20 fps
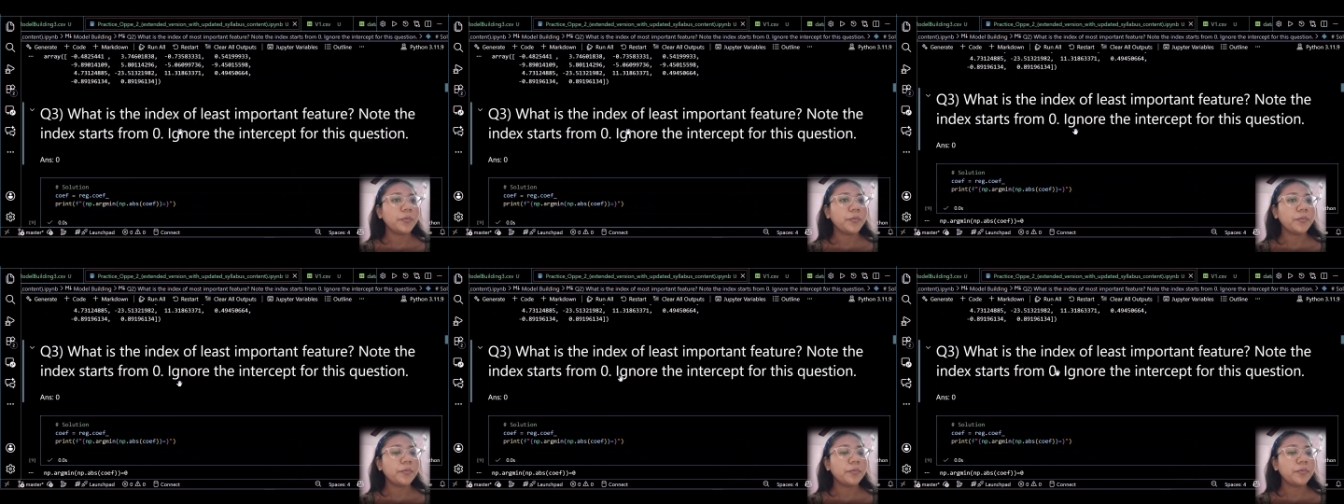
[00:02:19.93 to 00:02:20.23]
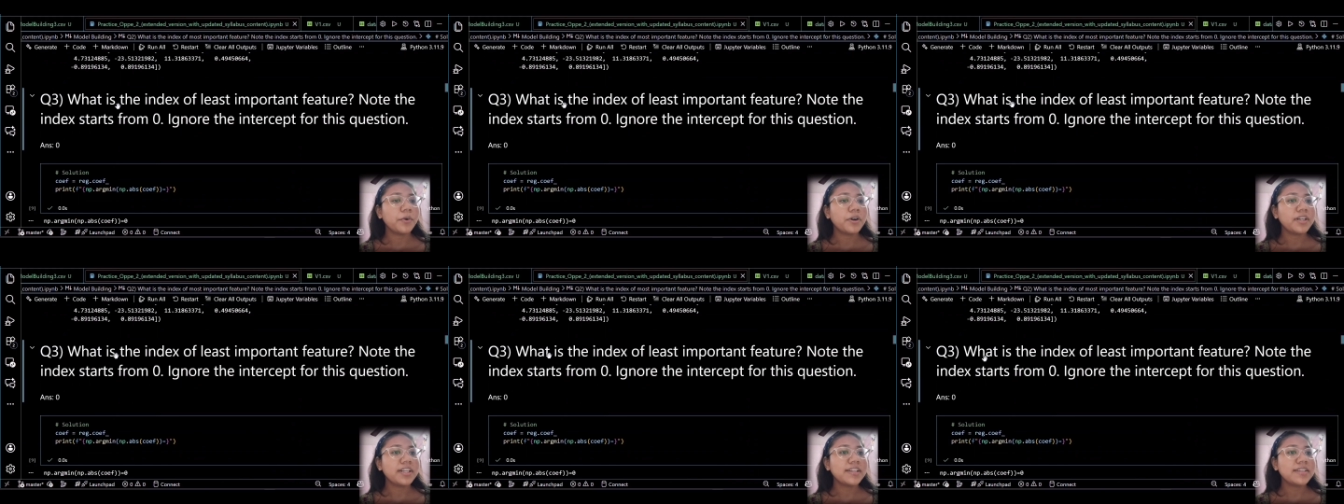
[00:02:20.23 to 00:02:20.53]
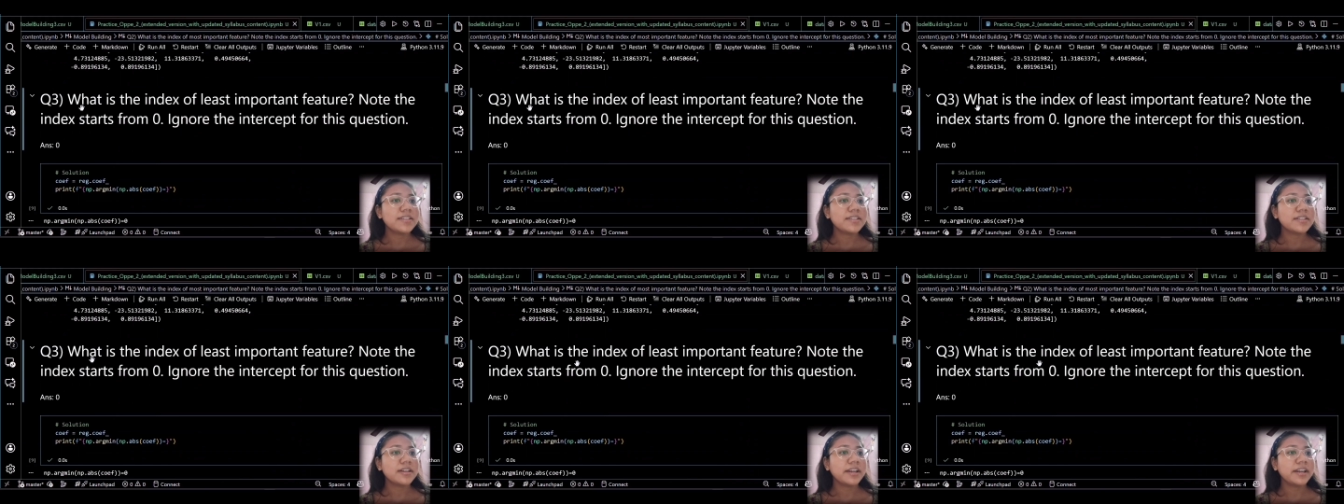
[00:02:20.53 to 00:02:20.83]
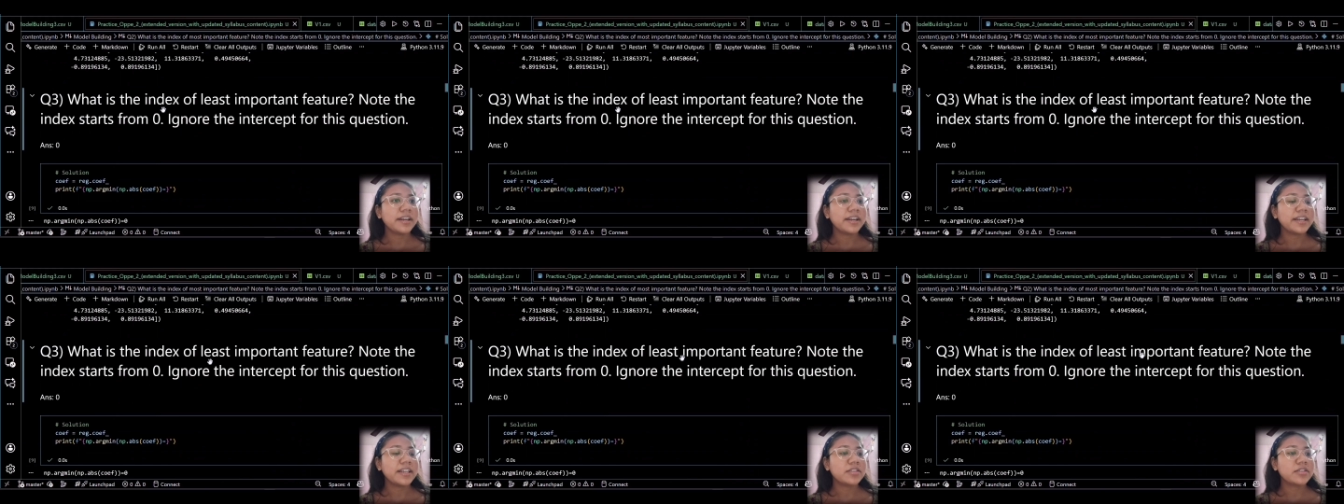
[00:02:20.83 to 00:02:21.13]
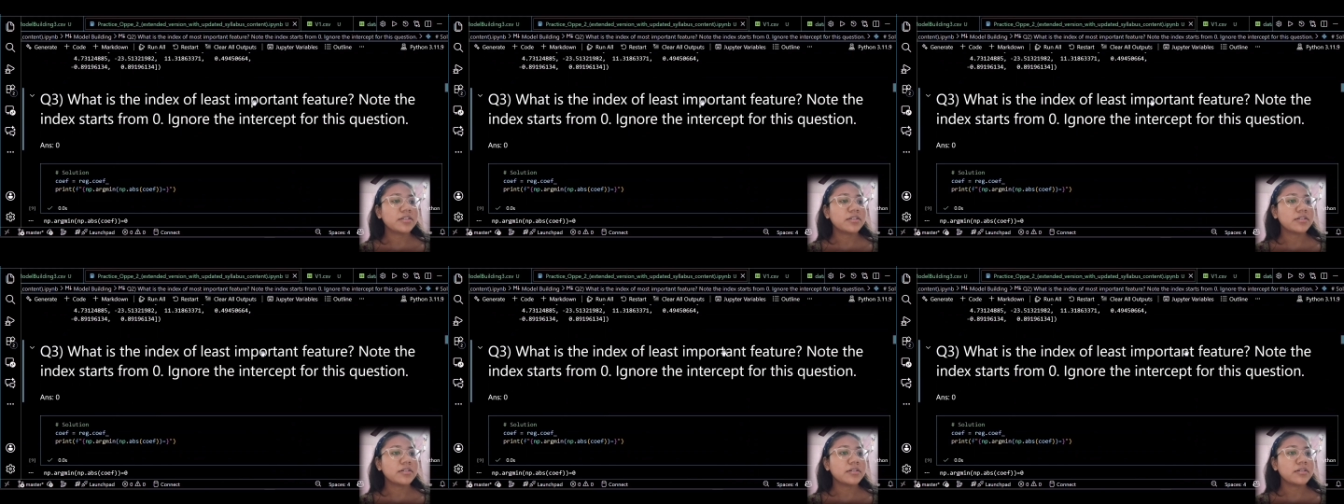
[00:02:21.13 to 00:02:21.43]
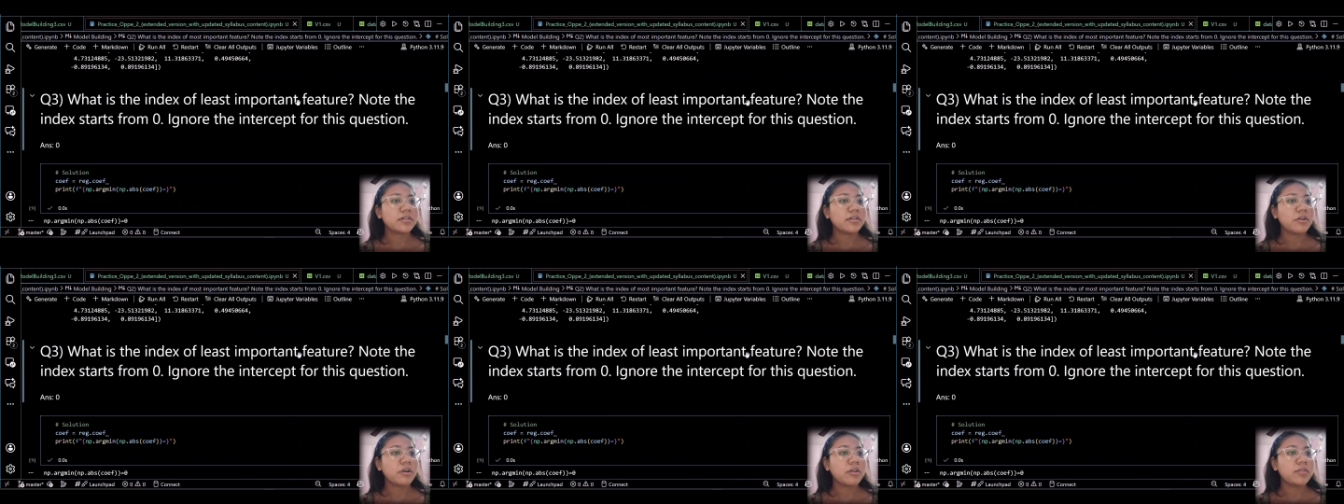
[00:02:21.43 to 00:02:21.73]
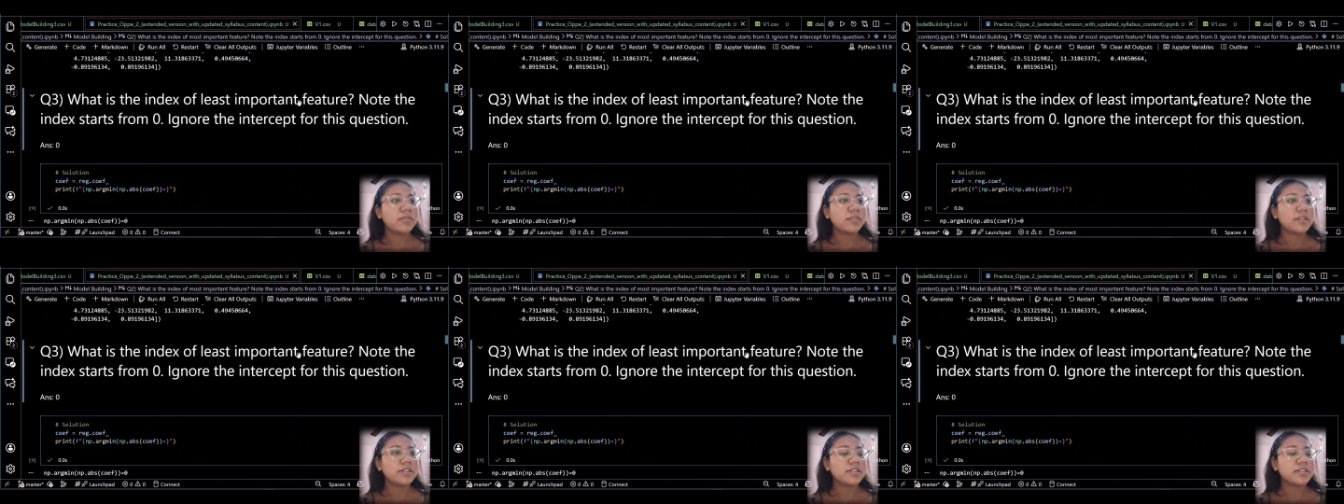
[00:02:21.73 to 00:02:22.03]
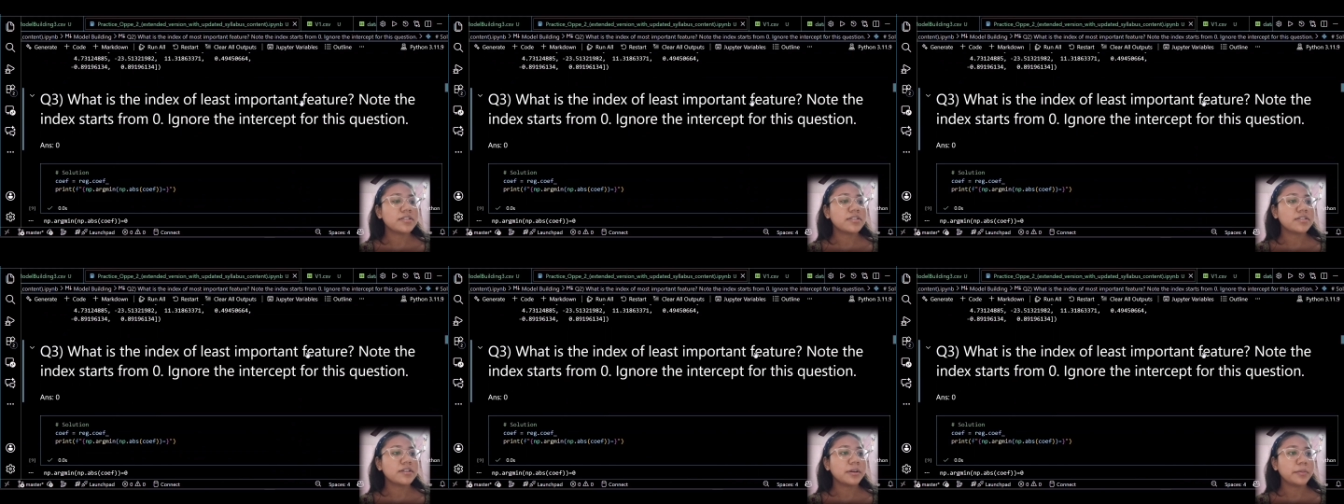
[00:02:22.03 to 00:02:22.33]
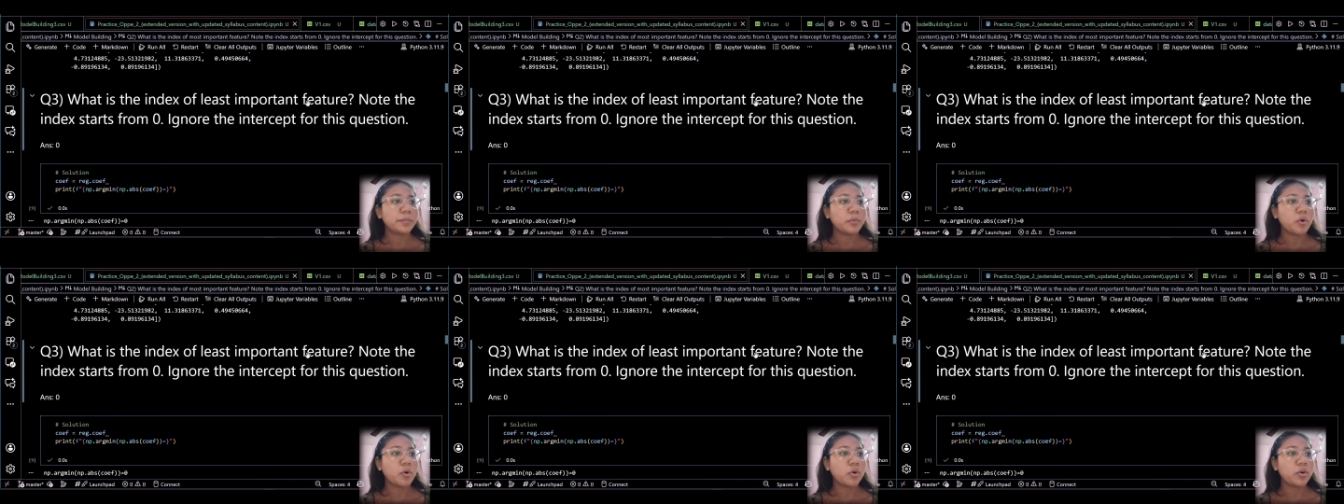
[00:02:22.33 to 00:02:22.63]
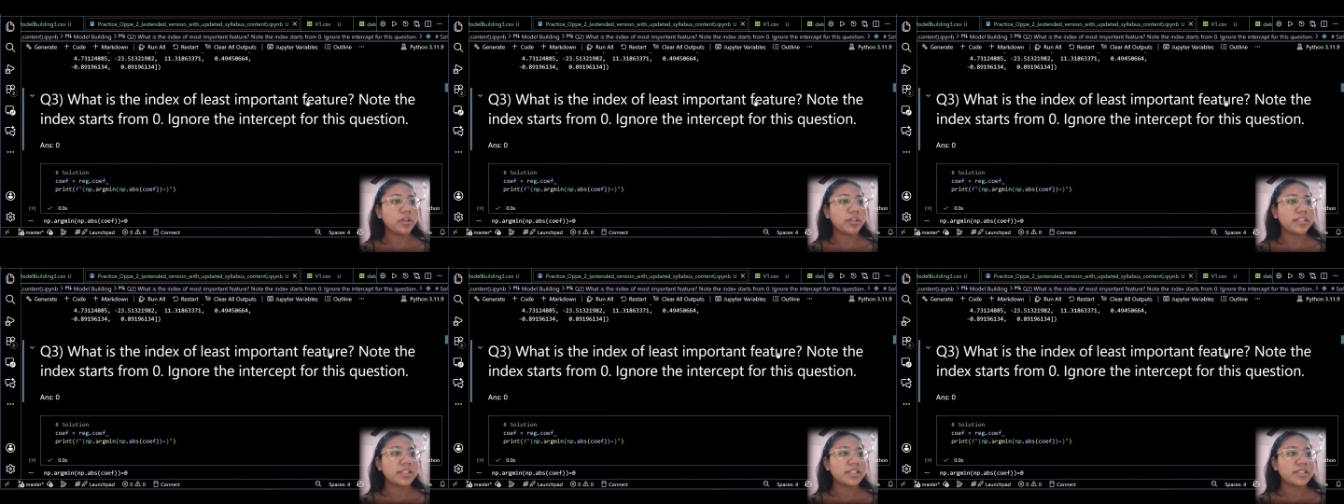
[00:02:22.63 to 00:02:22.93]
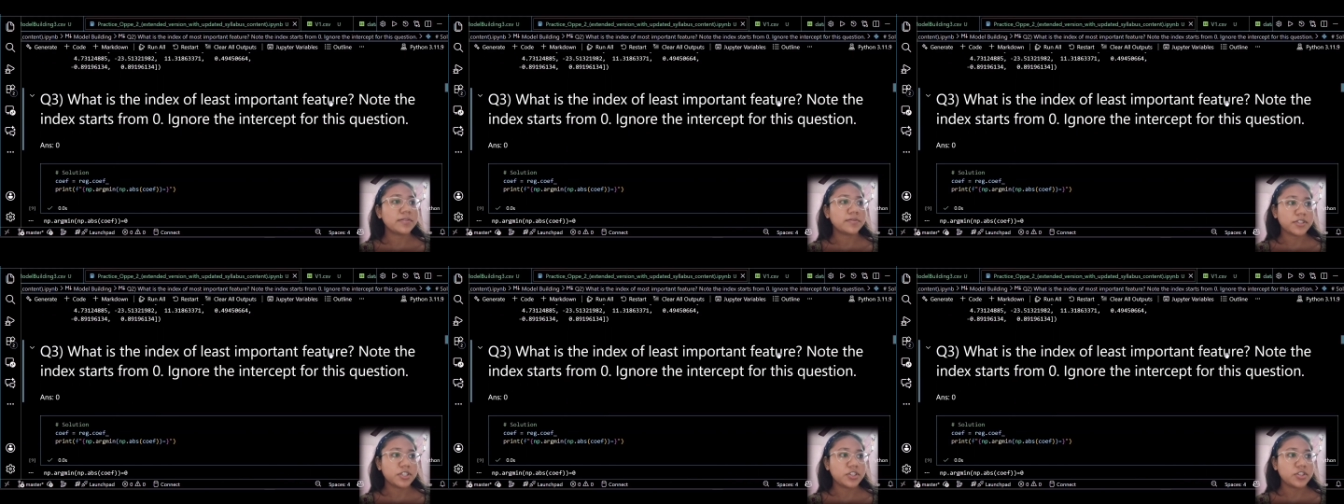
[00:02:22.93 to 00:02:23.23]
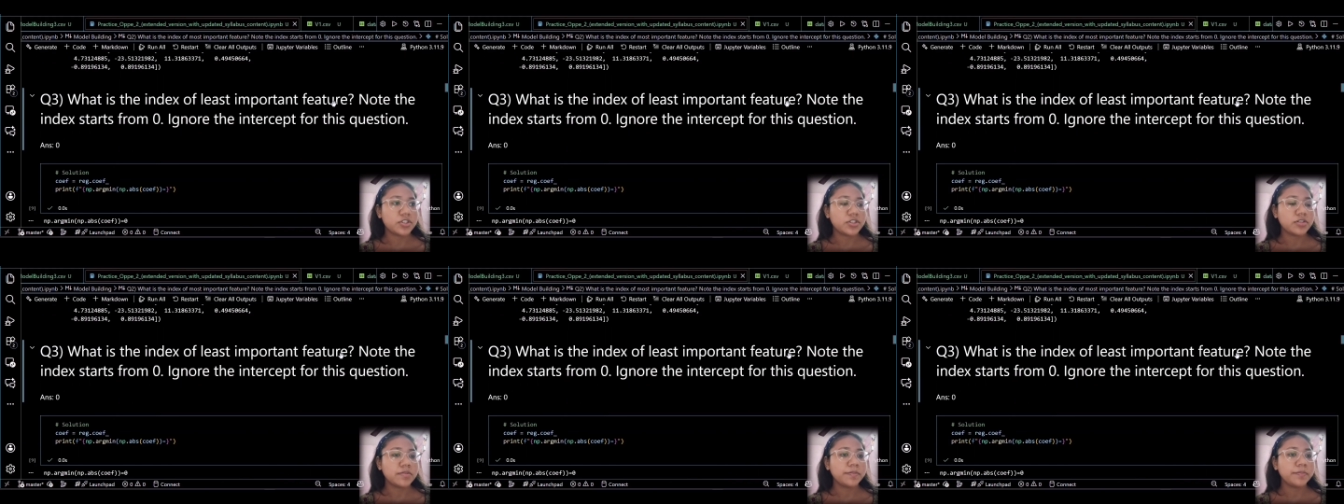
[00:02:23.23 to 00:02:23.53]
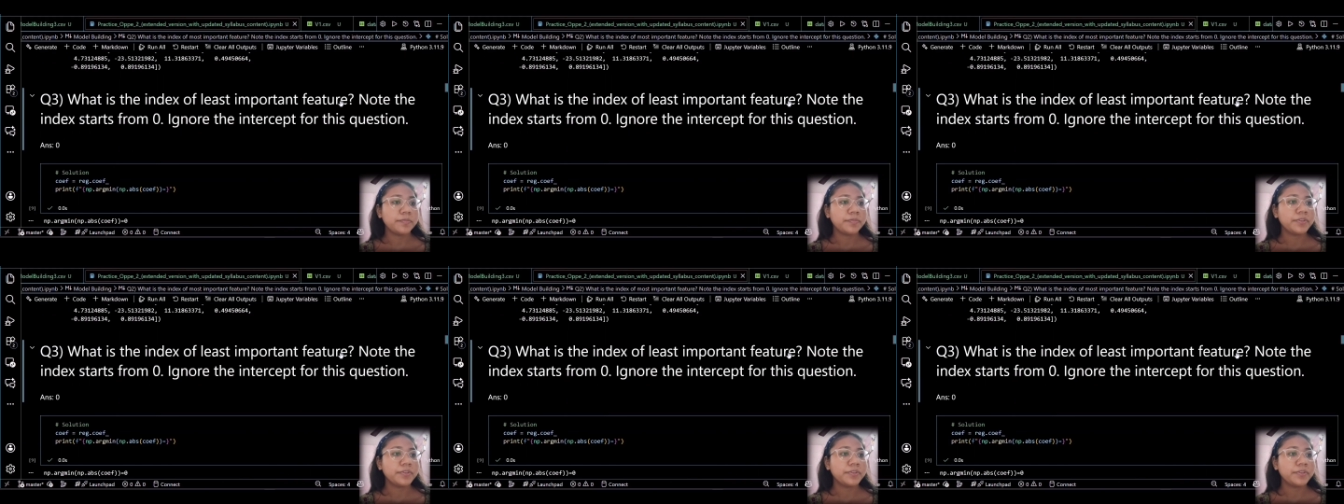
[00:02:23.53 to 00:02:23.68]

What is the index of least importance feature?